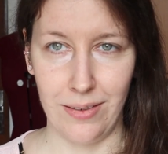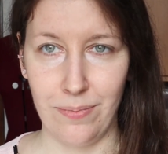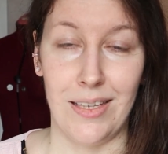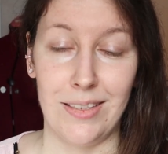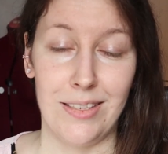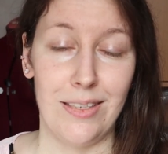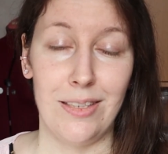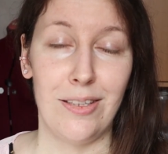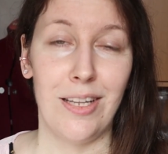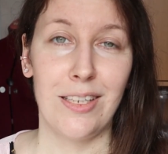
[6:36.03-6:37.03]
Let's see
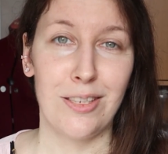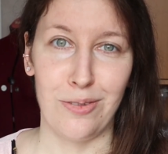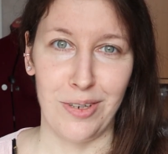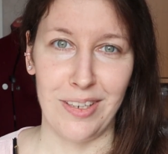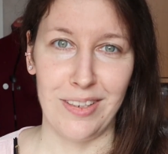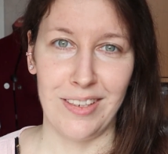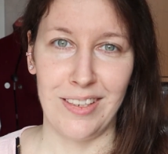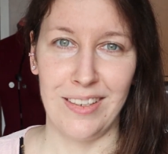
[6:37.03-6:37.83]
the next one.